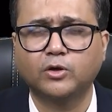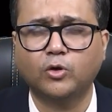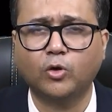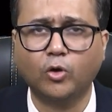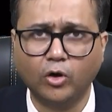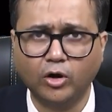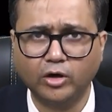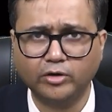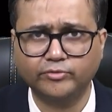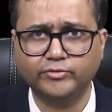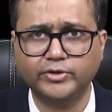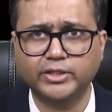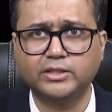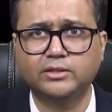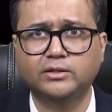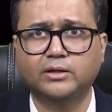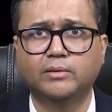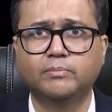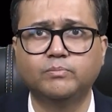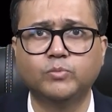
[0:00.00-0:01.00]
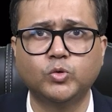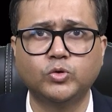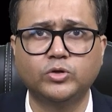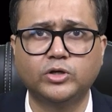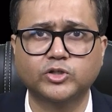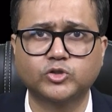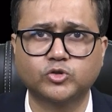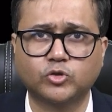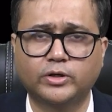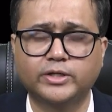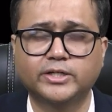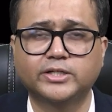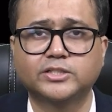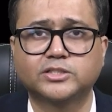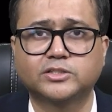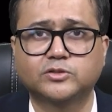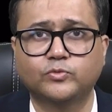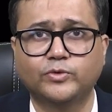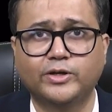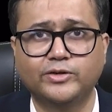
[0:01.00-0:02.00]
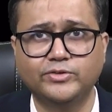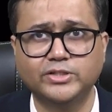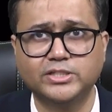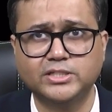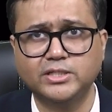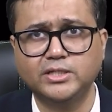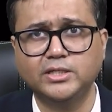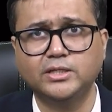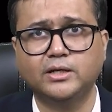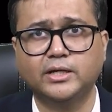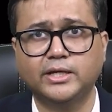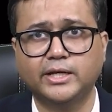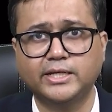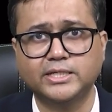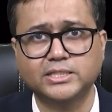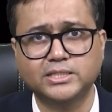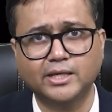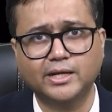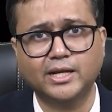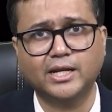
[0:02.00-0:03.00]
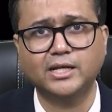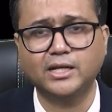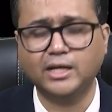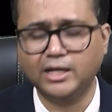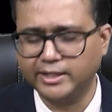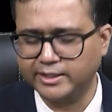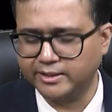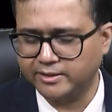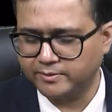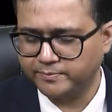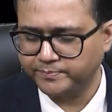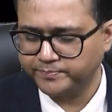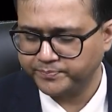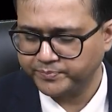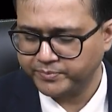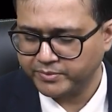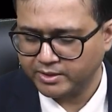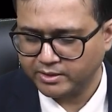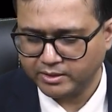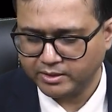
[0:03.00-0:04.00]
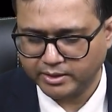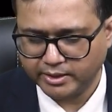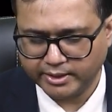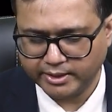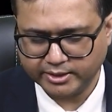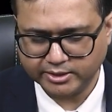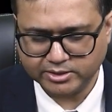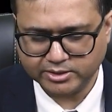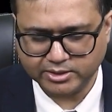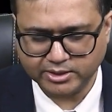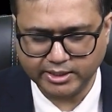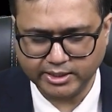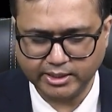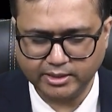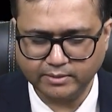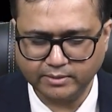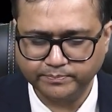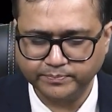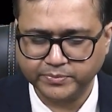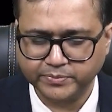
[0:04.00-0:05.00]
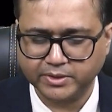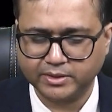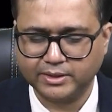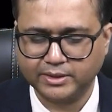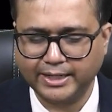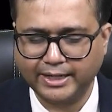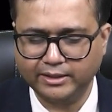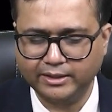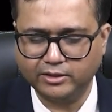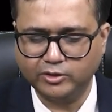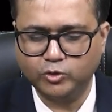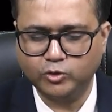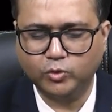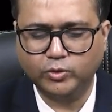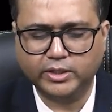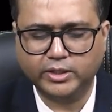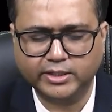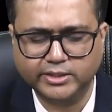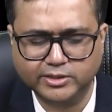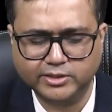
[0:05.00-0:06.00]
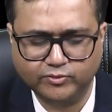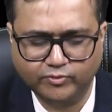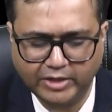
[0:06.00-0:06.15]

or with mood disorders, when we see, is there any link? It is seen that, you know, it has